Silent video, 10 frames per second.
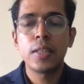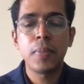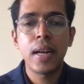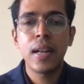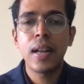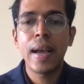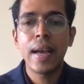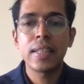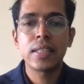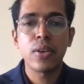bundle
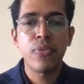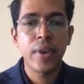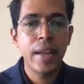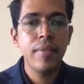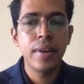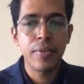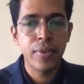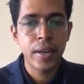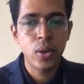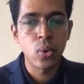has 5
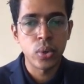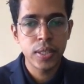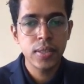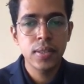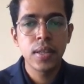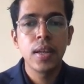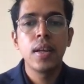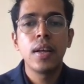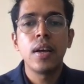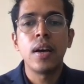different courses.
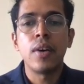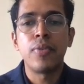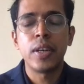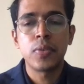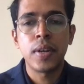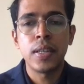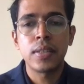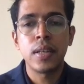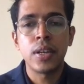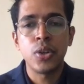First one
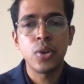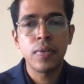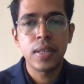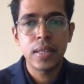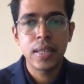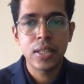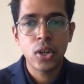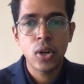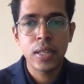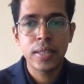is the university
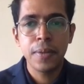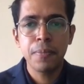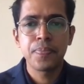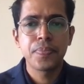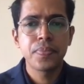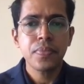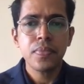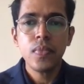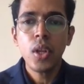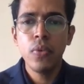shortlisting.
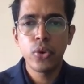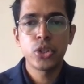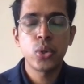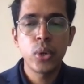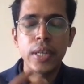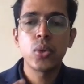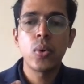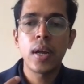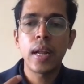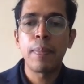For students
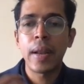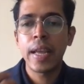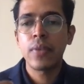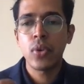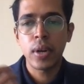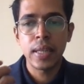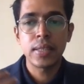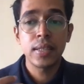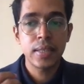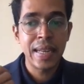who are applying for
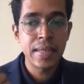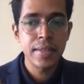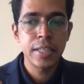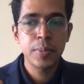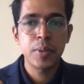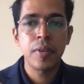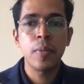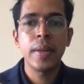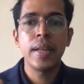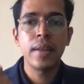research internships,
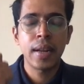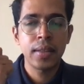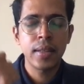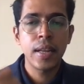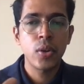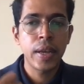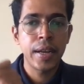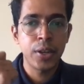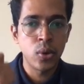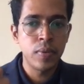we'll be, rather than looking
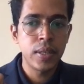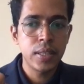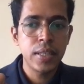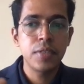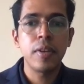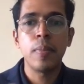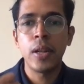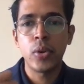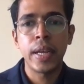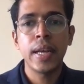at universities, we'll
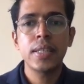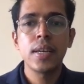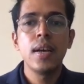be looking at